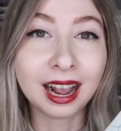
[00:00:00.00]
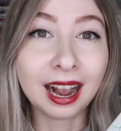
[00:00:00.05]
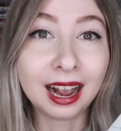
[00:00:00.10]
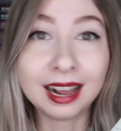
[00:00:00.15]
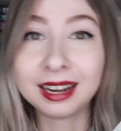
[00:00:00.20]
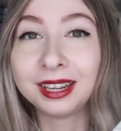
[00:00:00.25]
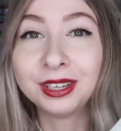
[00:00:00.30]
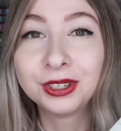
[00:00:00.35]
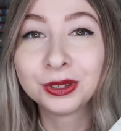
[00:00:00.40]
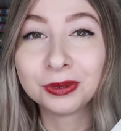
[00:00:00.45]

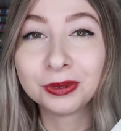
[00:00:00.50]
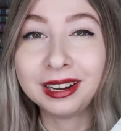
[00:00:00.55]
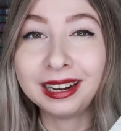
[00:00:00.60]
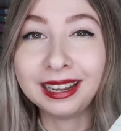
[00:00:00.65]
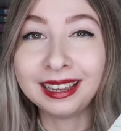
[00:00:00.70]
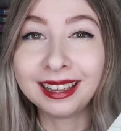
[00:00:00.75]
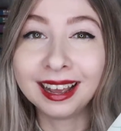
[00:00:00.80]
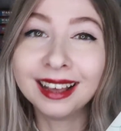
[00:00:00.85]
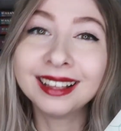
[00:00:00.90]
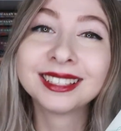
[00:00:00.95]
I need to read
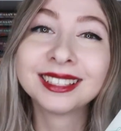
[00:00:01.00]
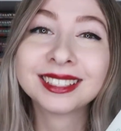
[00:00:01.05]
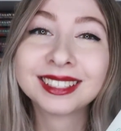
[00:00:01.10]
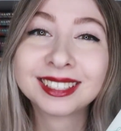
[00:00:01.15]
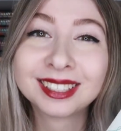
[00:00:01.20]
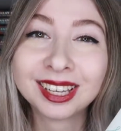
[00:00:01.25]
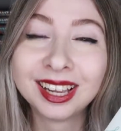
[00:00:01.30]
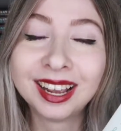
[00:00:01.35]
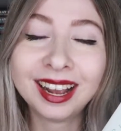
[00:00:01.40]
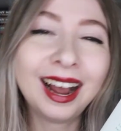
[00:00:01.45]
it,
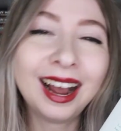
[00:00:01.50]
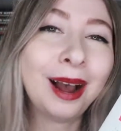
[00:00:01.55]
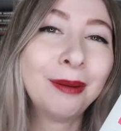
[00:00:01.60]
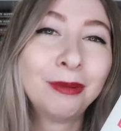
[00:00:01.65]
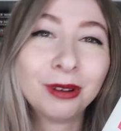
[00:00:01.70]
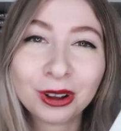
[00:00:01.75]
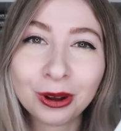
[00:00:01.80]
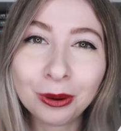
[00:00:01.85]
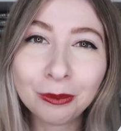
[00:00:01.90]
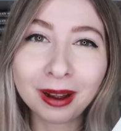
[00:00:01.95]
yes, I'm
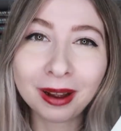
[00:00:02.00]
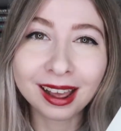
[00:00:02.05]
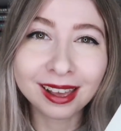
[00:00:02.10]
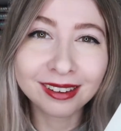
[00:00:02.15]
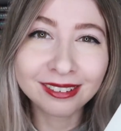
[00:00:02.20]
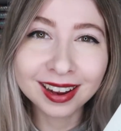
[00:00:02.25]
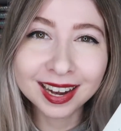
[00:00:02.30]
gonna go buy it